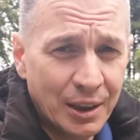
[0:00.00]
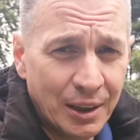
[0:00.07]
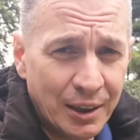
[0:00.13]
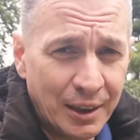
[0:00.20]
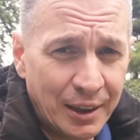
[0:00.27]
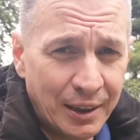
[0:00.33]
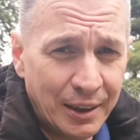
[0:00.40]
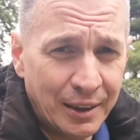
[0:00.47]

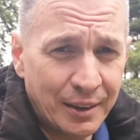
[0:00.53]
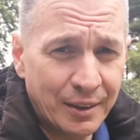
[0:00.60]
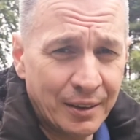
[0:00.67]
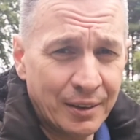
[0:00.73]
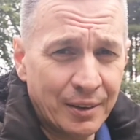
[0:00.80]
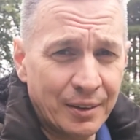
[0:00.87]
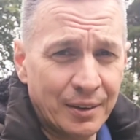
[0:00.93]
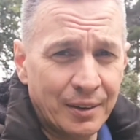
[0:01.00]

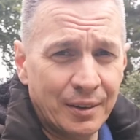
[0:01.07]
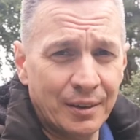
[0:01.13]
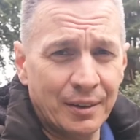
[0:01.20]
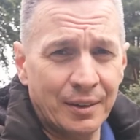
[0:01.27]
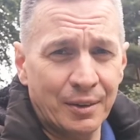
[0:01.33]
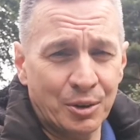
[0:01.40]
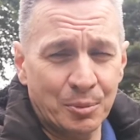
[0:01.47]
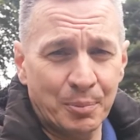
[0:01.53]

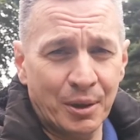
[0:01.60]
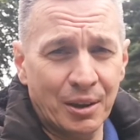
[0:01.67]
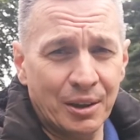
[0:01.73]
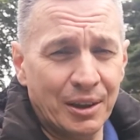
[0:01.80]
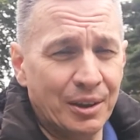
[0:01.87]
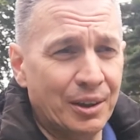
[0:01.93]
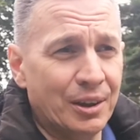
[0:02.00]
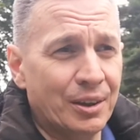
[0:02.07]
There's burley
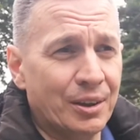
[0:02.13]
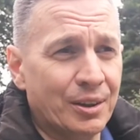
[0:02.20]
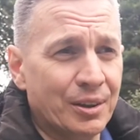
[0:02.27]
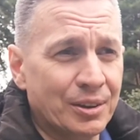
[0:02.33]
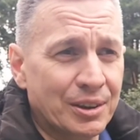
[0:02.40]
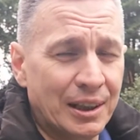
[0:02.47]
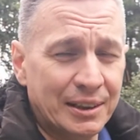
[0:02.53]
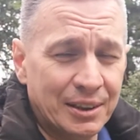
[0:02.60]
in there,
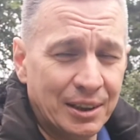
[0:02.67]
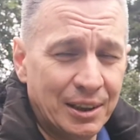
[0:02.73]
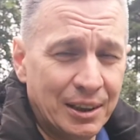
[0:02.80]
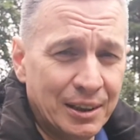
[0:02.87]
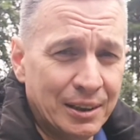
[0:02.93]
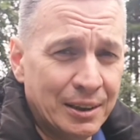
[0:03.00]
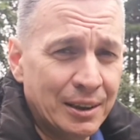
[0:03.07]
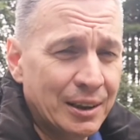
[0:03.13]
there's
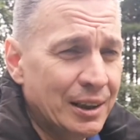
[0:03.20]
latakia,